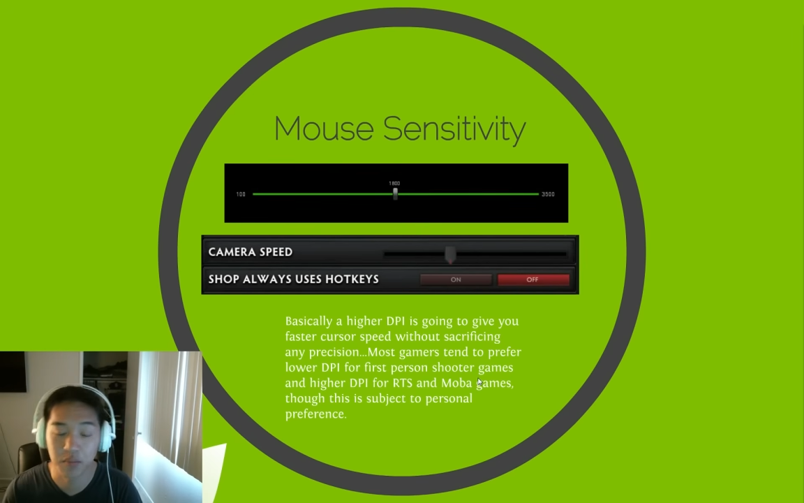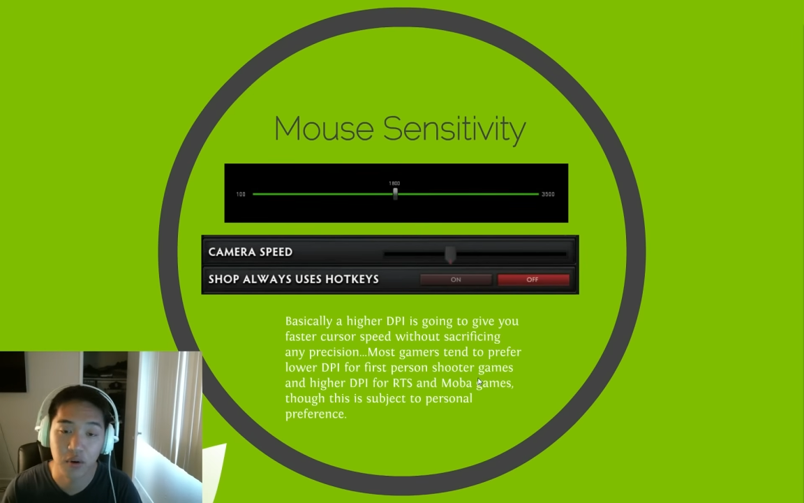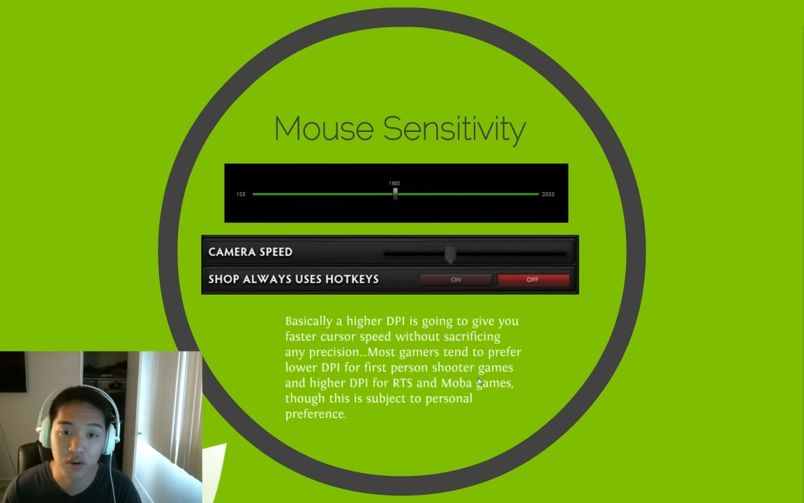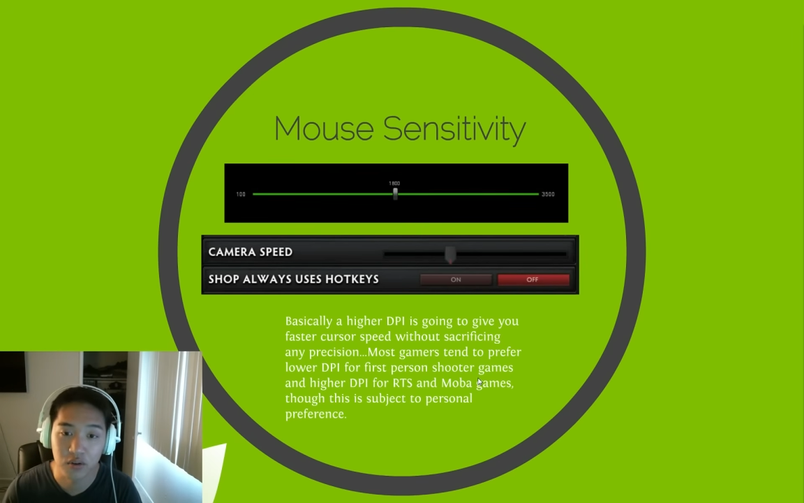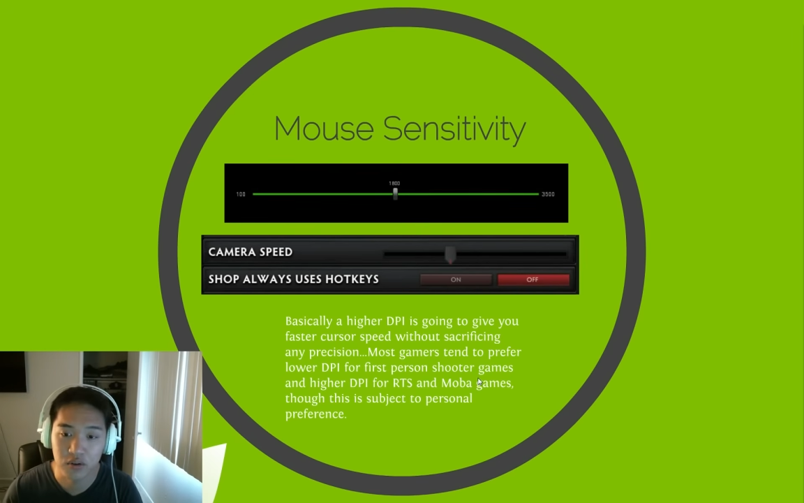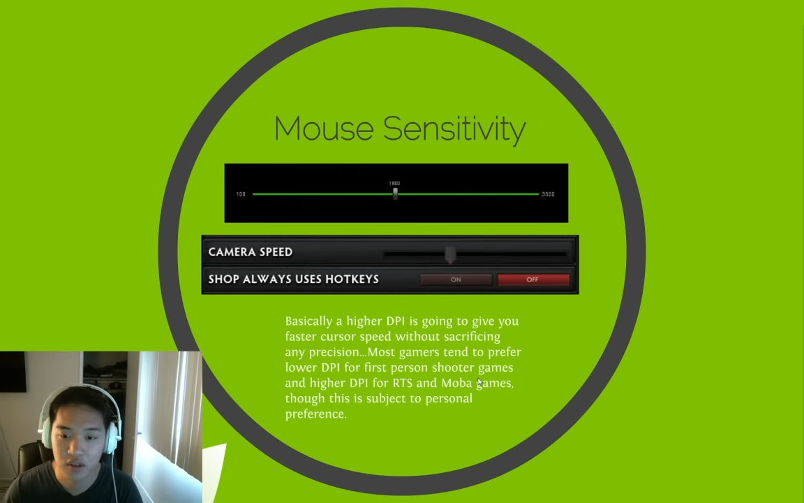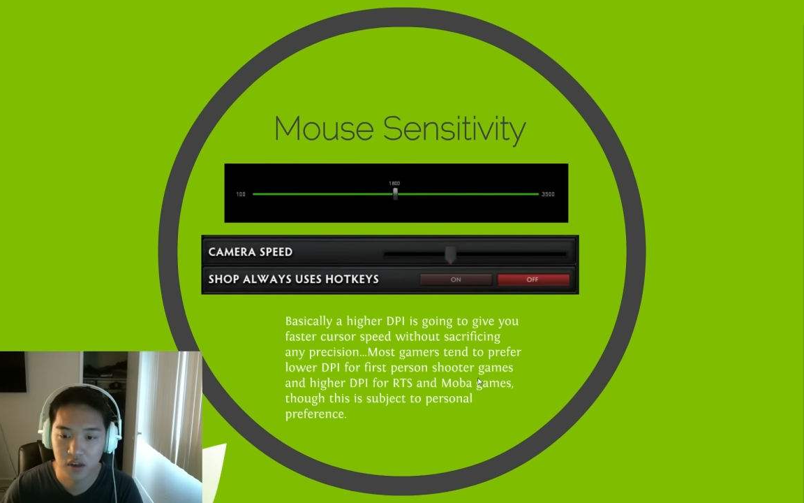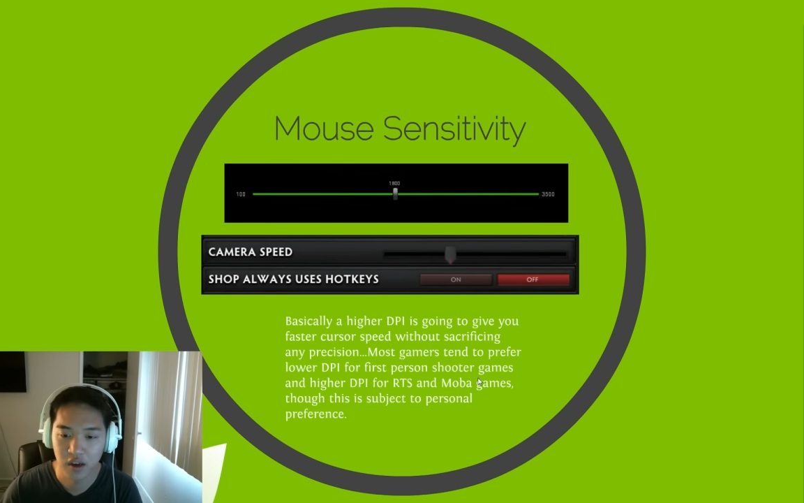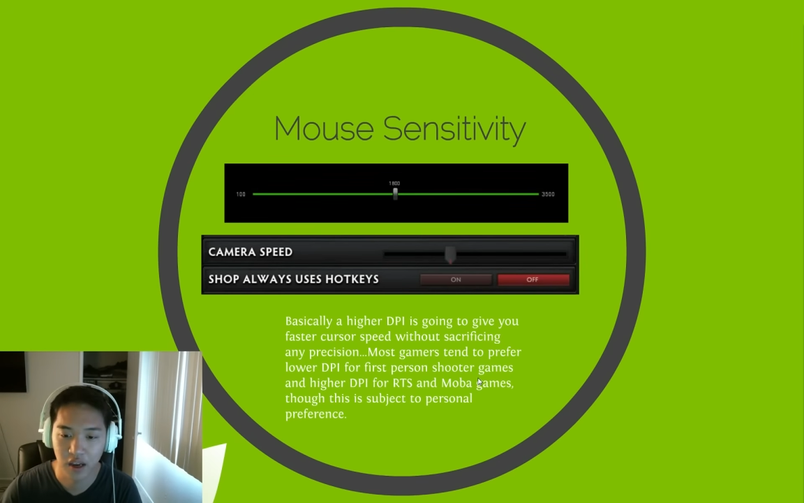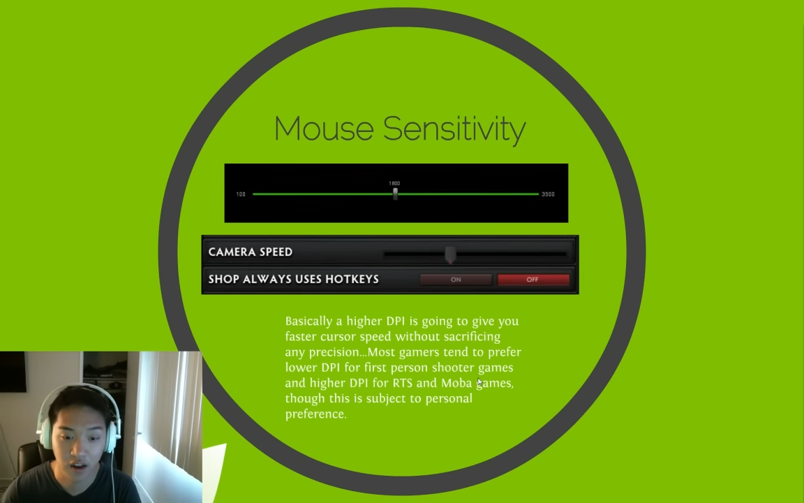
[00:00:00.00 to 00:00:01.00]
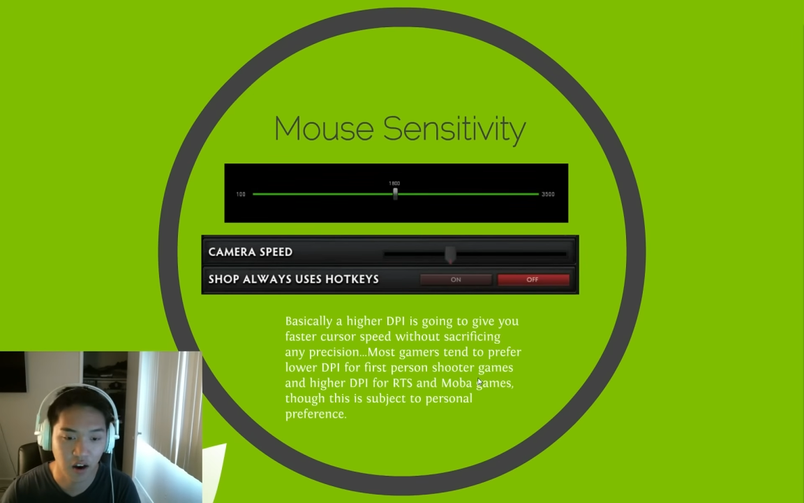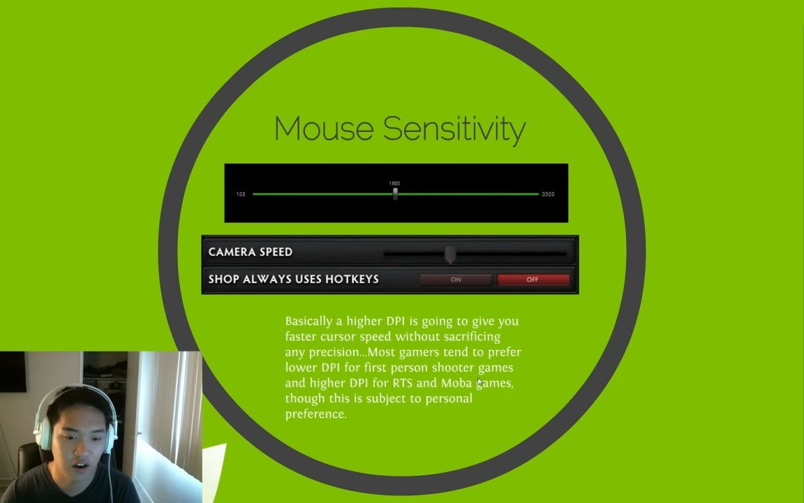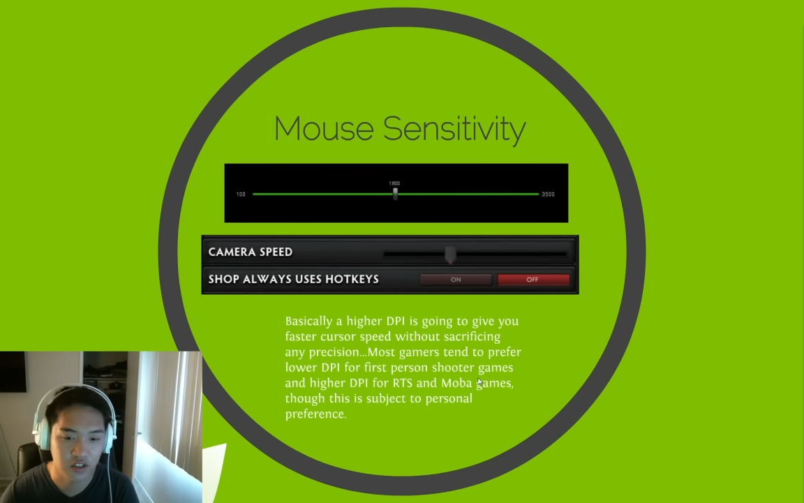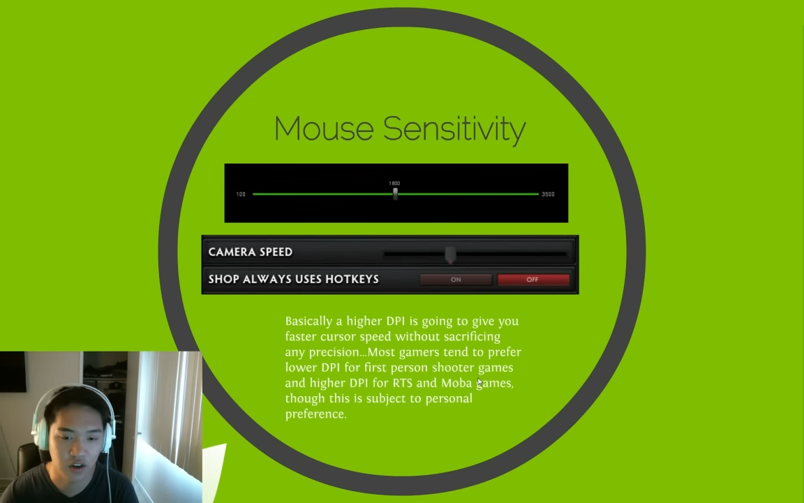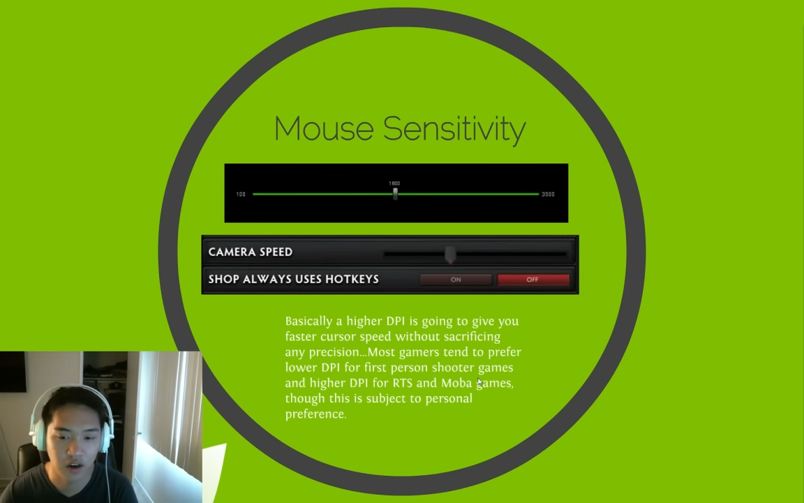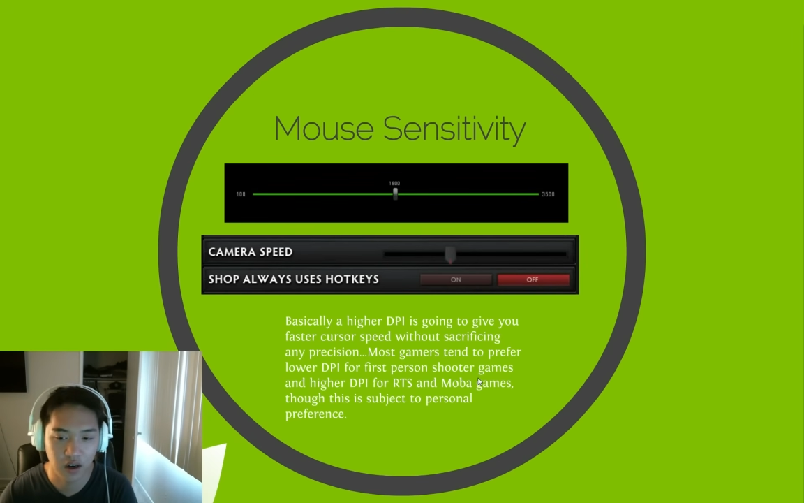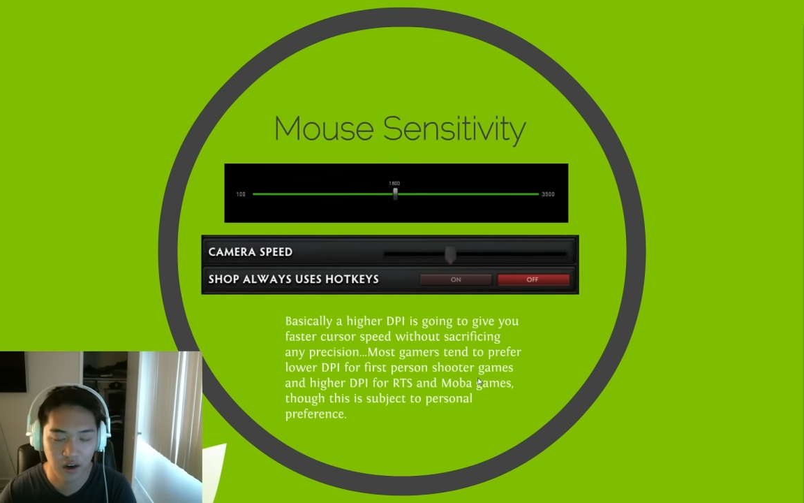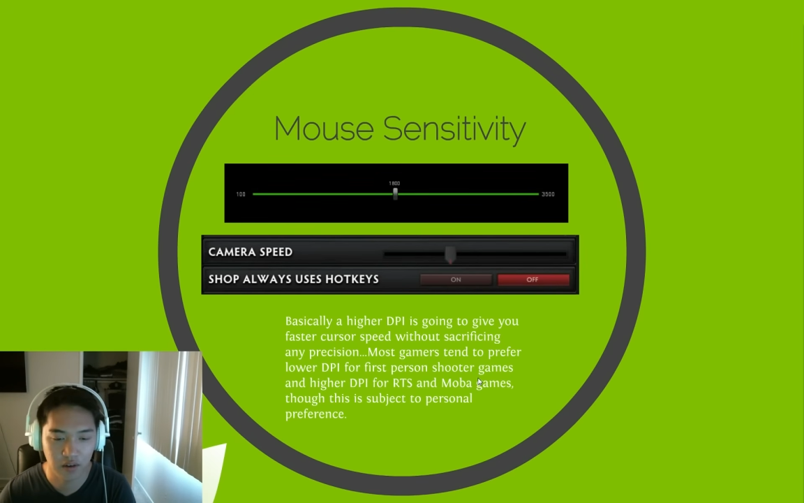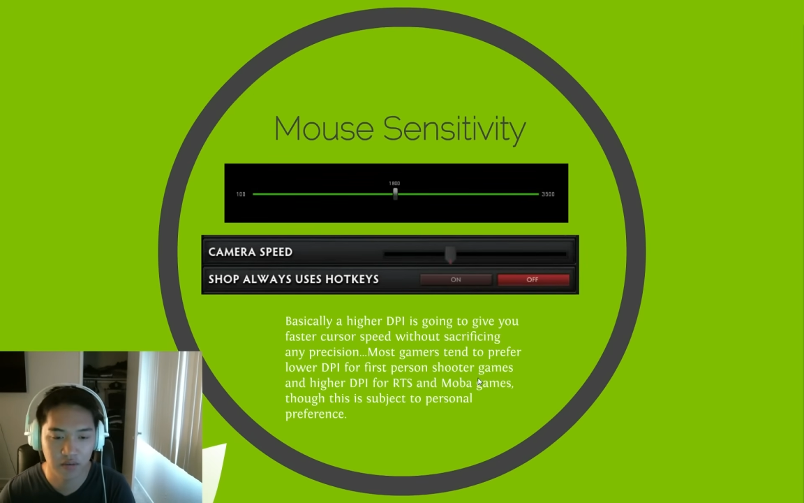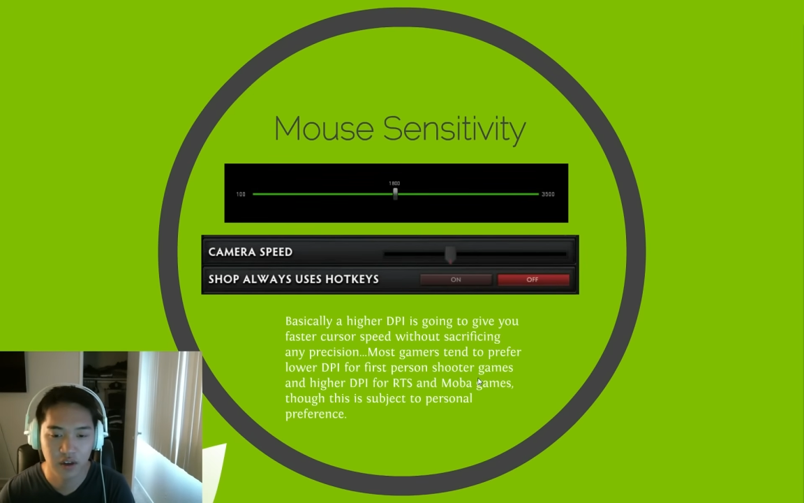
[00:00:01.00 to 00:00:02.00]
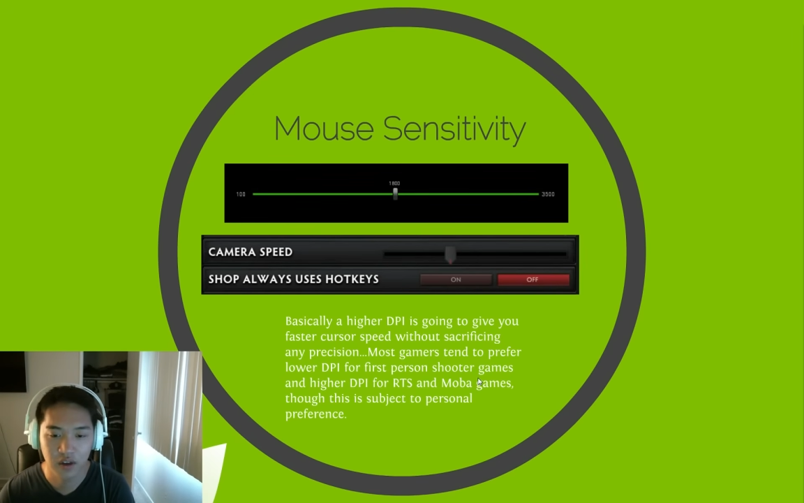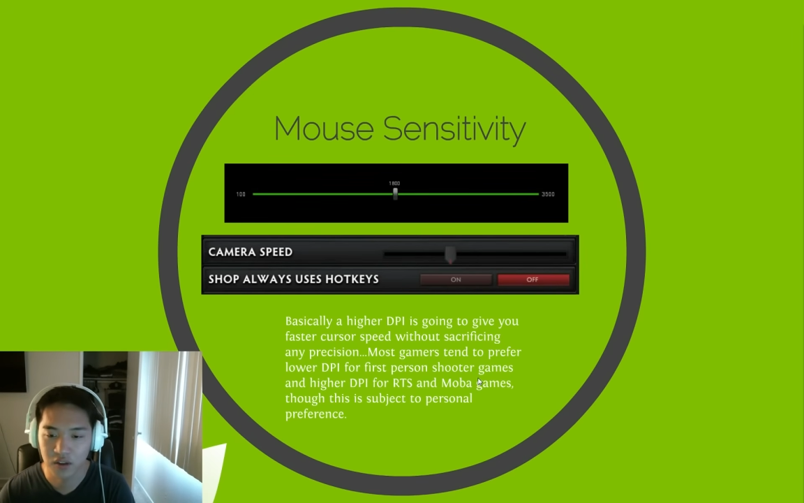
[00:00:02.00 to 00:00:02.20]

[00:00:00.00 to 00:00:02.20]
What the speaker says: pros and cons are of